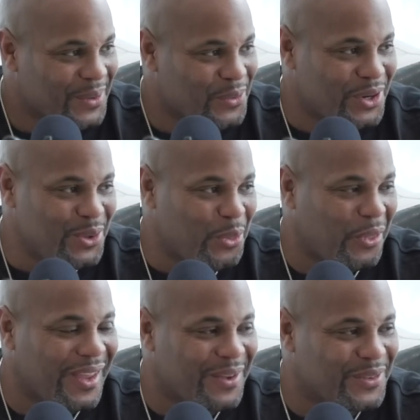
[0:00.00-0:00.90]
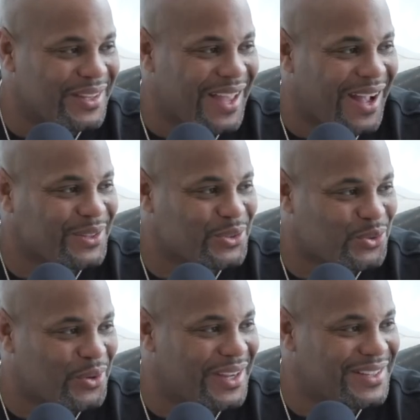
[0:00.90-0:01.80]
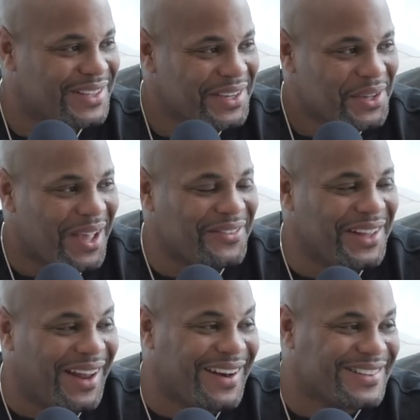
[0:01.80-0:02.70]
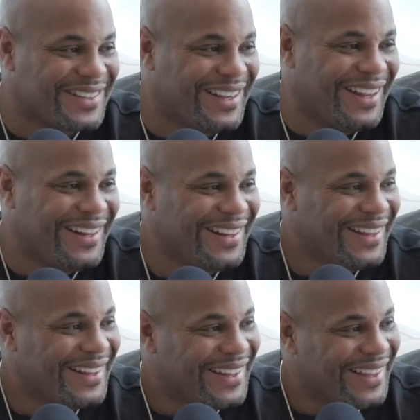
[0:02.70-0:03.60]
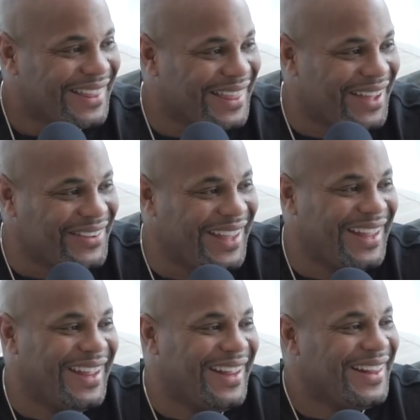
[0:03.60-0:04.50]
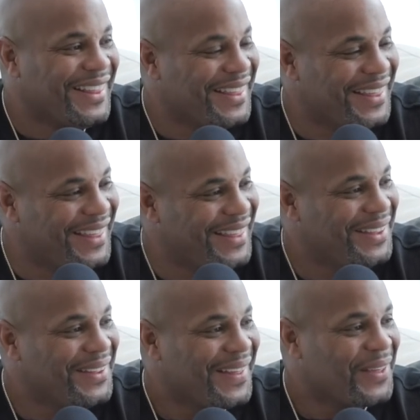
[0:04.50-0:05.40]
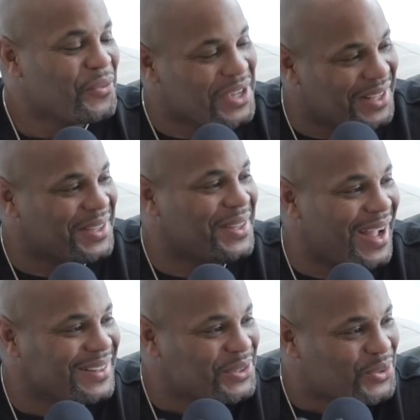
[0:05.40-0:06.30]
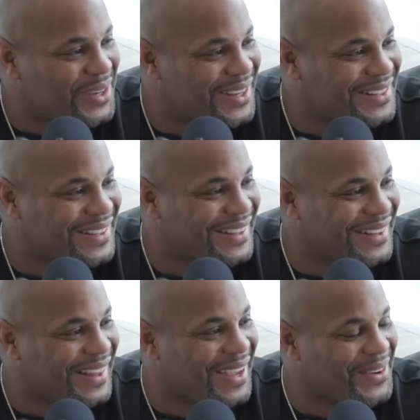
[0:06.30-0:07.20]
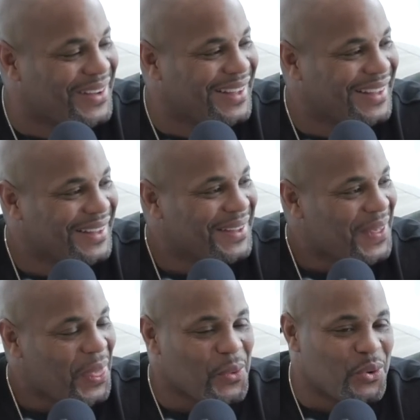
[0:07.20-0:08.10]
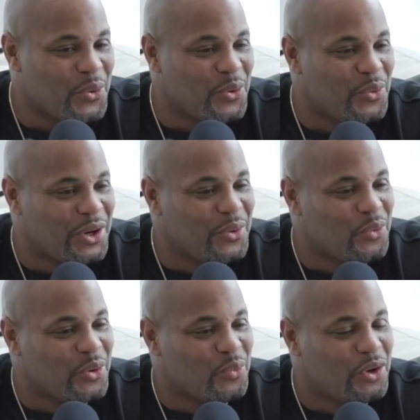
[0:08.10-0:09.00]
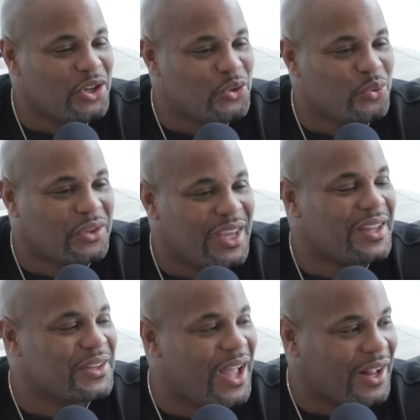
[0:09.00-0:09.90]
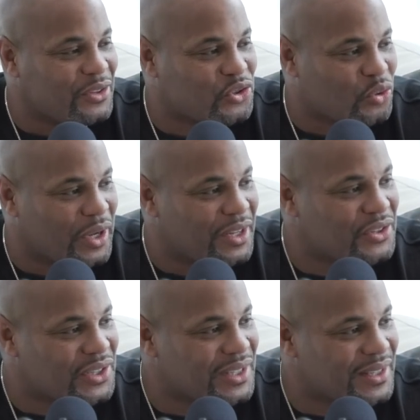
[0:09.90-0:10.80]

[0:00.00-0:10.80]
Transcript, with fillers: What do you think of the Doctor Strange? I mean, honestly, you see the look on his face. Like, get to Doctor Strange. Like, I don't know if that's good or bad. Like, I don't know what we're getting at. What did you think of Doctor Strange?